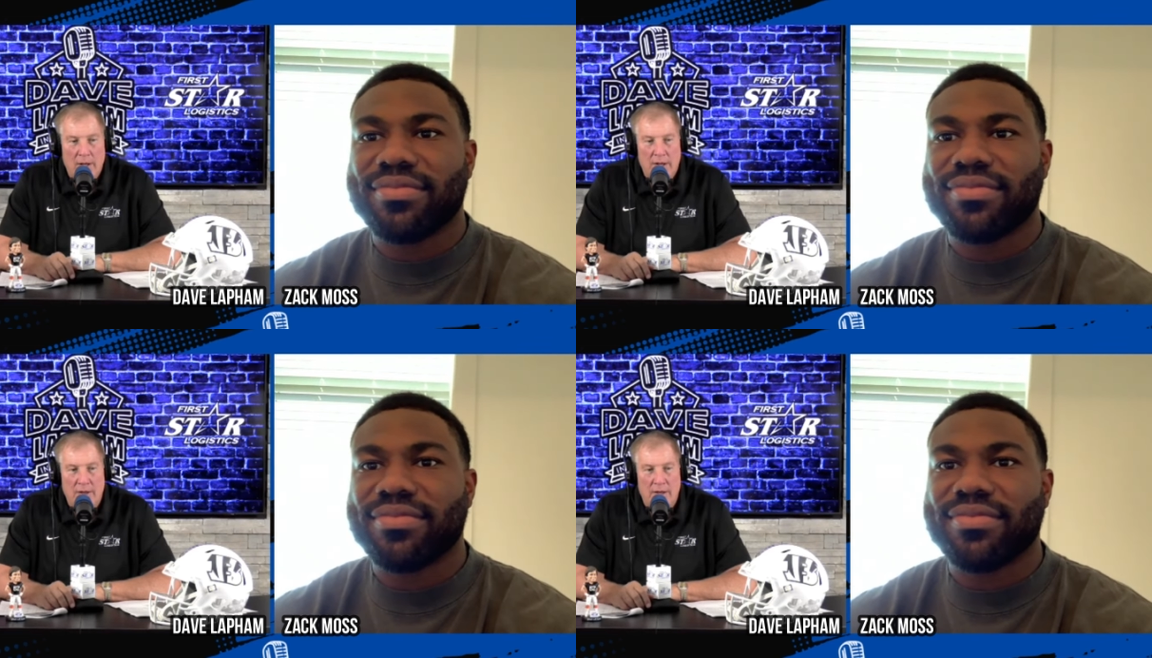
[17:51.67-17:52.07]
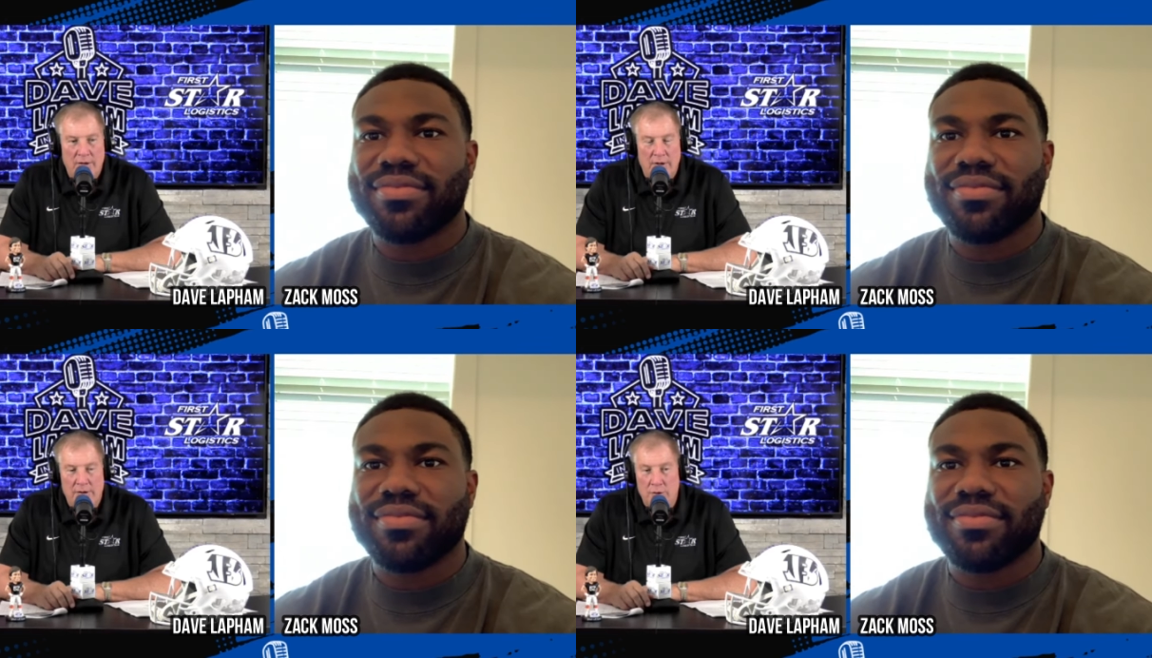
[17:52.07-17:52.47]
Speaker 1: Uh,
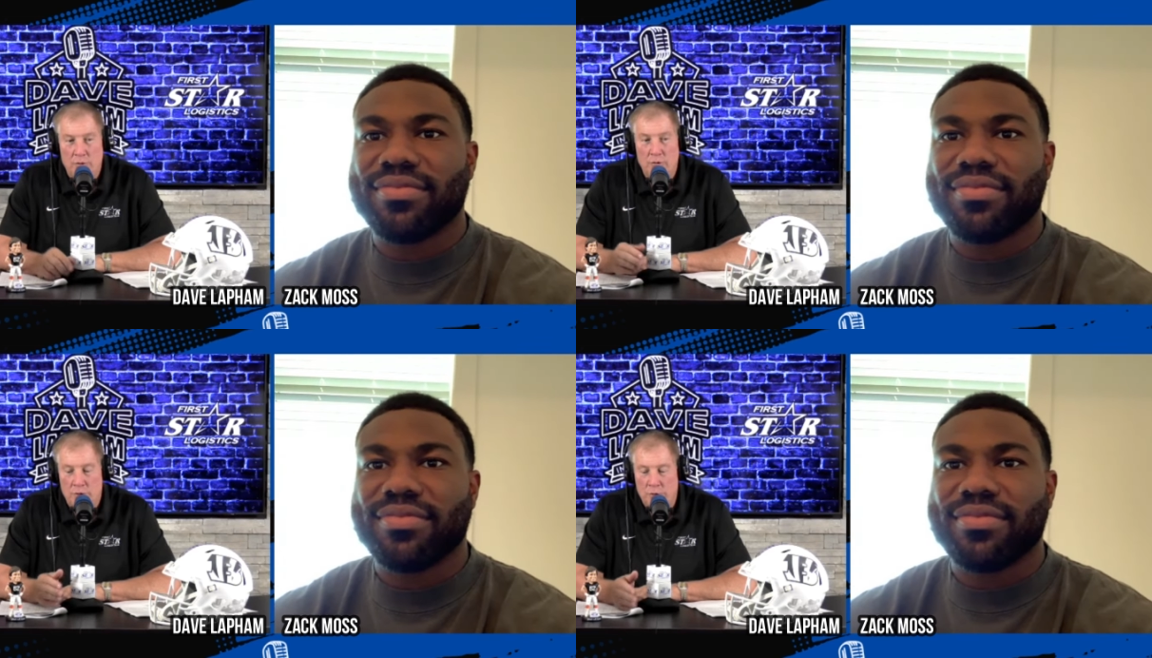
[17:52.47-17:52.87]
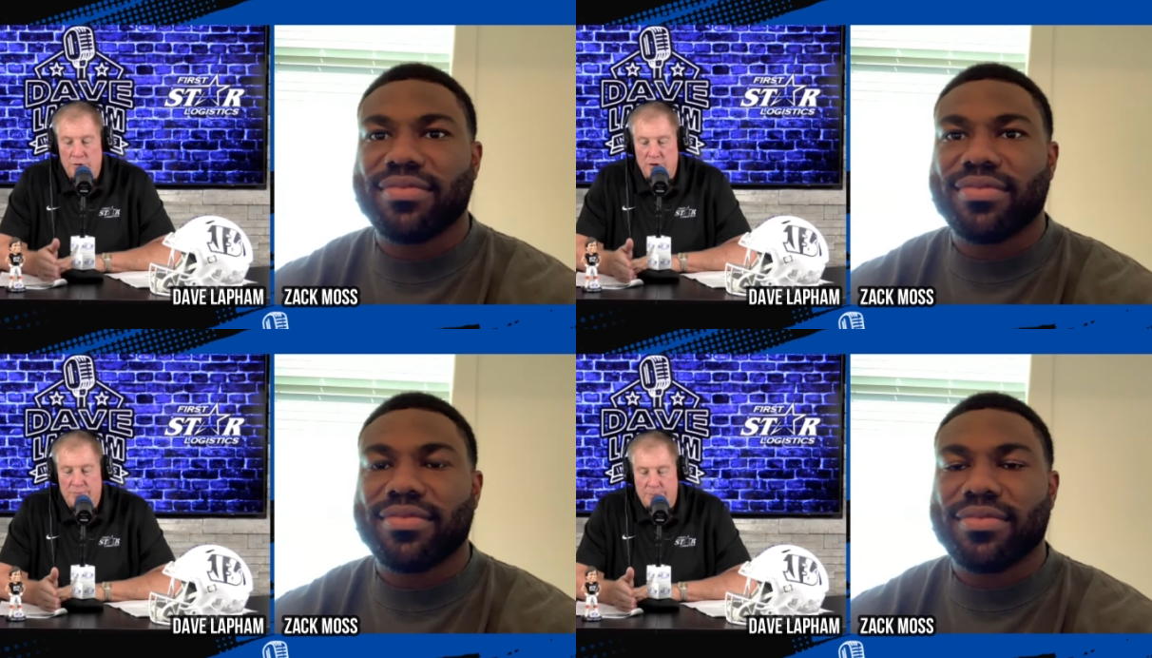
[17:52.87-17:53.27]
uh, you you
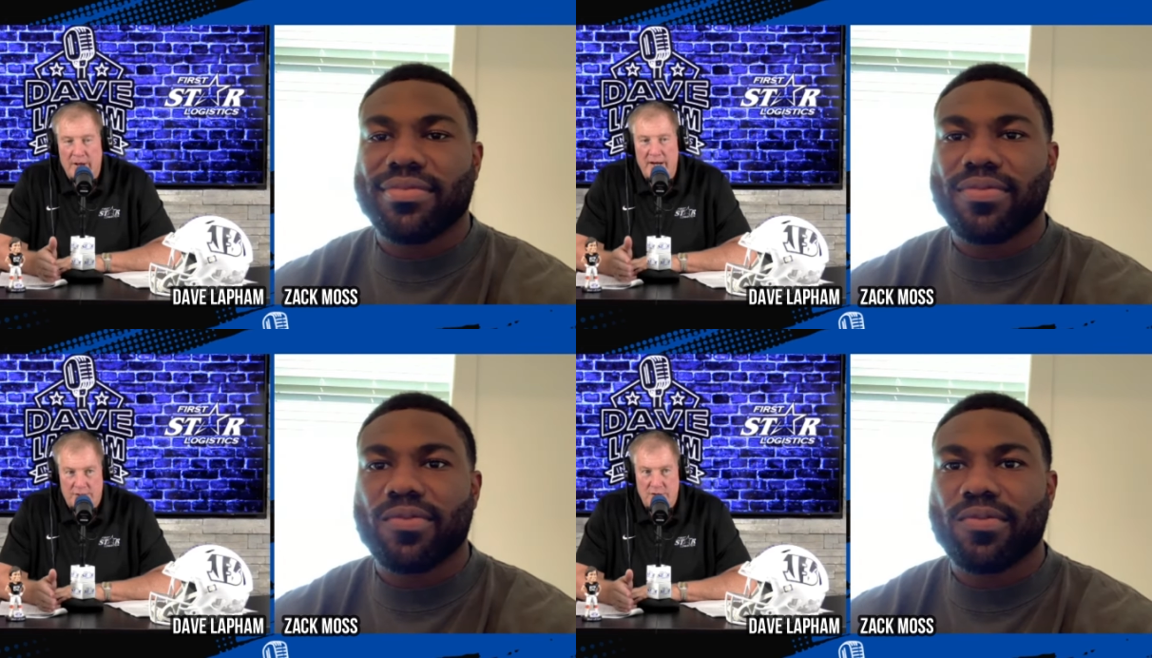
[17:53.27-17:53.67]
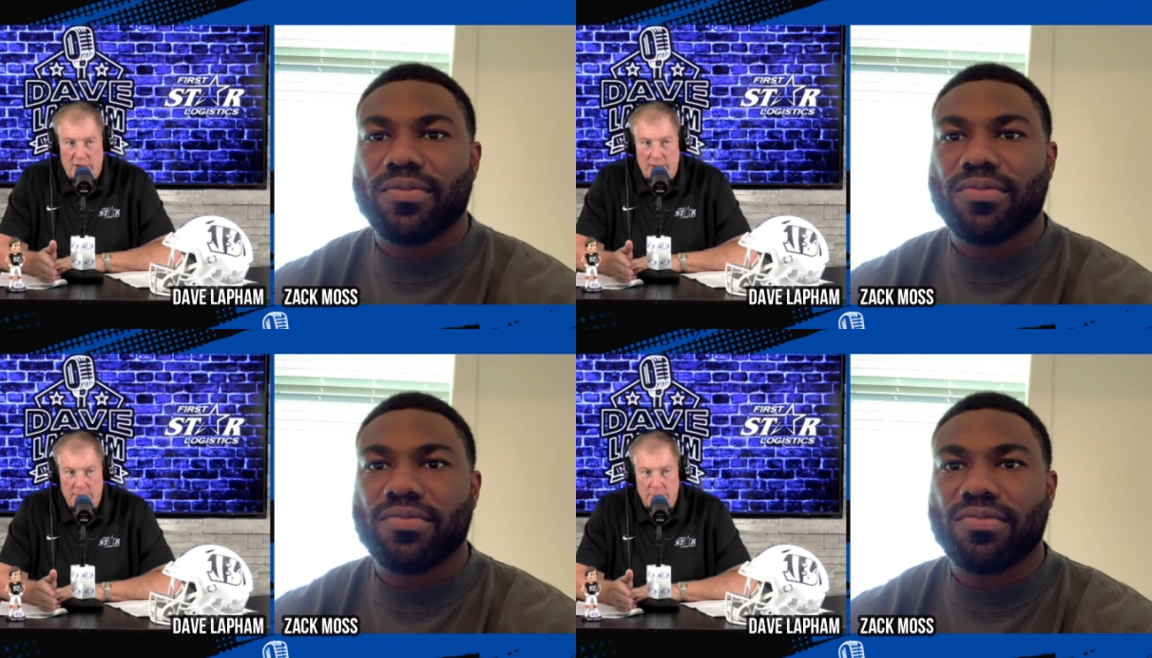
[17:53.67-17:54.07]
just played a
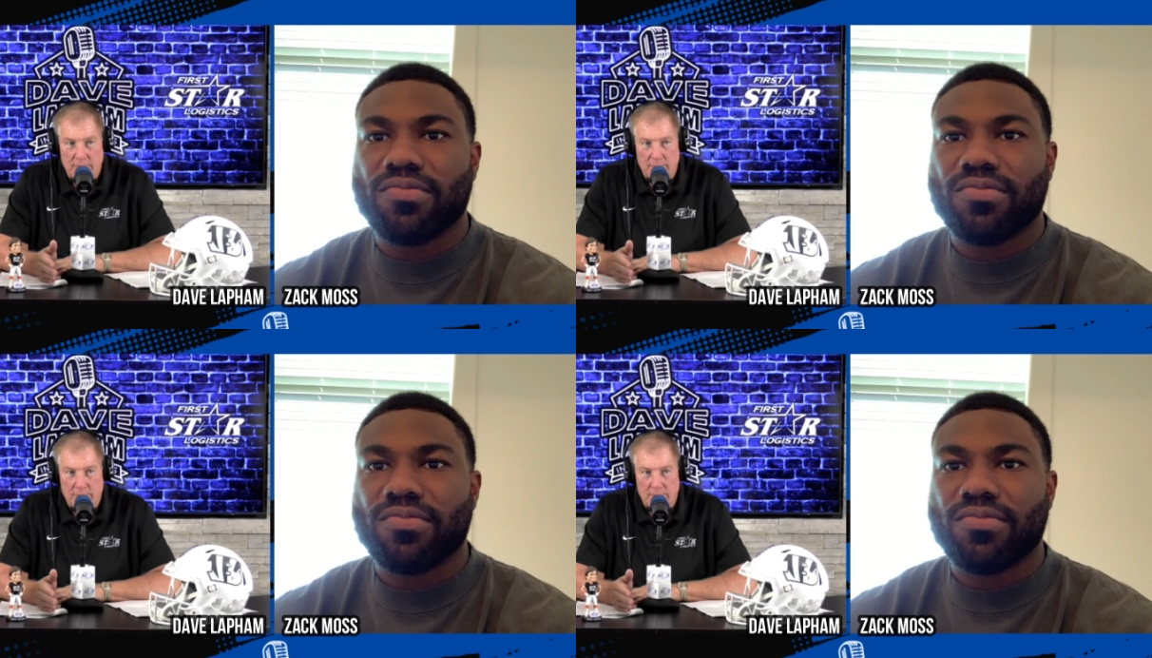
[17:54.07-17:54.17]
team,